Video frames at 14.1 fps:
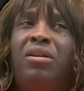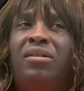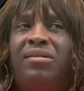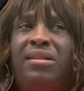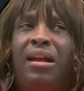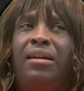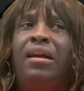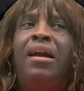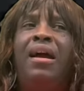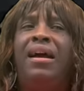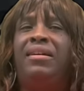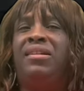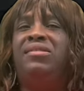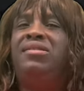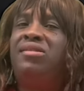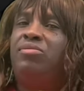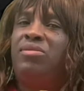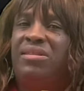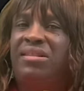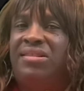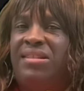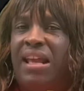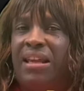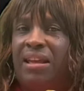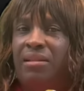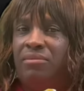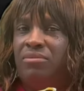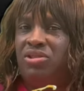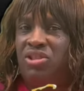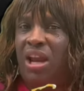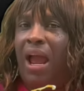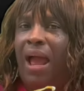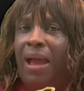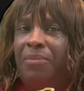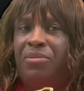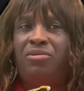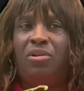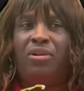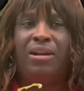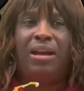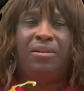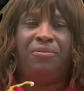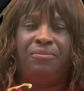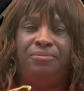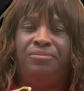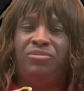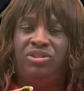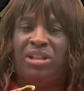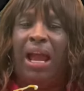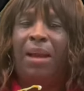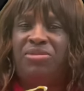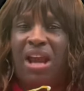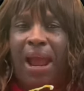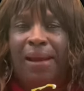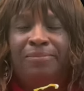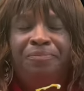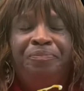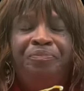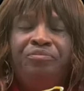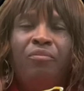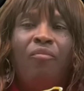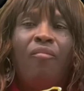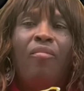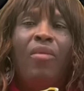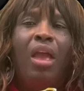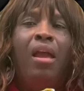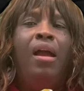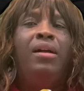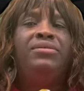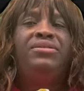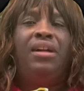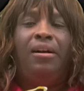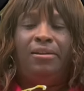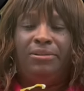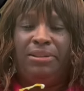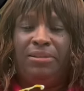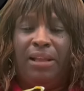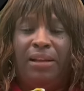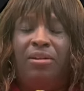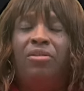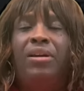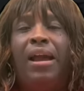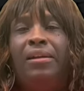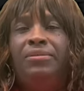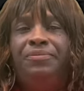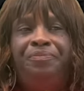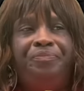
Because I, I guess this was his second job. You know, he got a job, job. So he was like, okay.